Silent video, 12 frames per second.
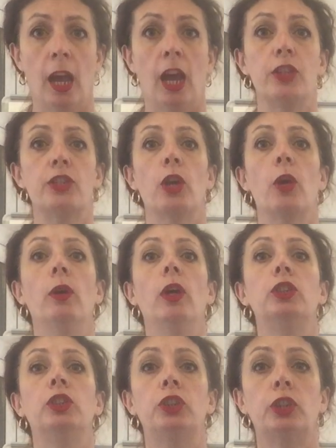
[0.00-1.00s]
And
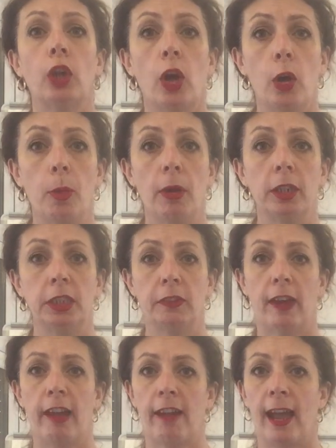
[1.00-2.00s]
so much of
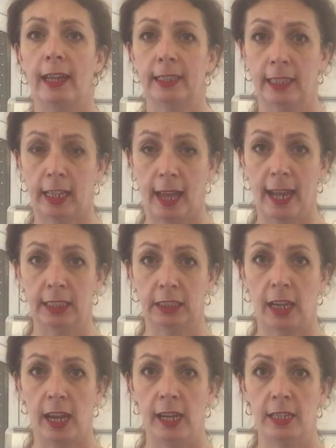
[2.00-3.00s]
our
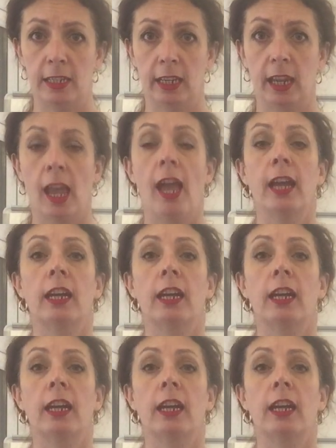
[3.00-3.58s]
anxiety